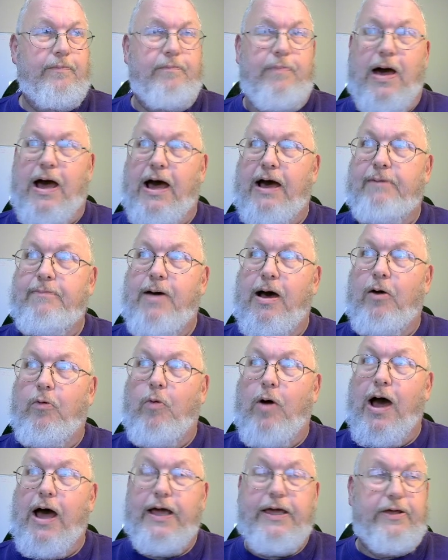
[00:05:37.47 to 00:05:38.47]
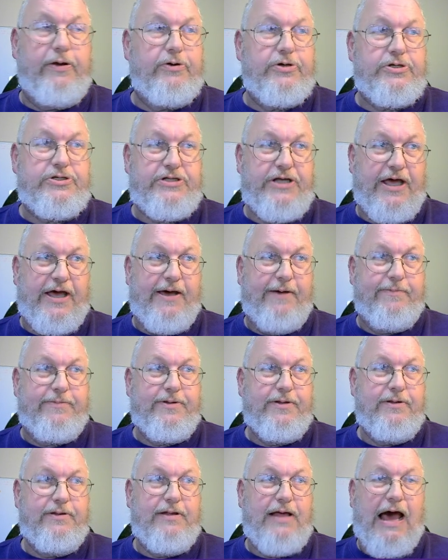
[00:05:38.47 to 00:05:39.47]
by my y-intercept,
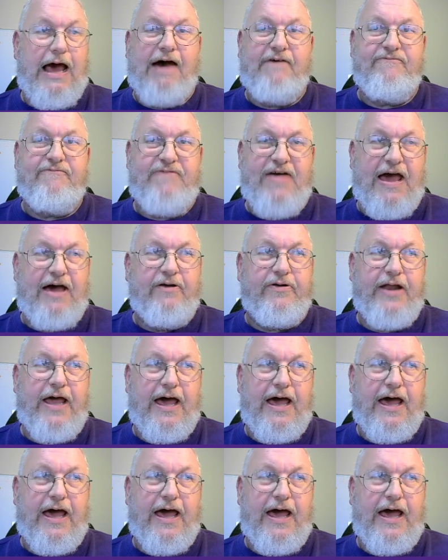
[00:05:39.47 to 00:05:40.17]
I found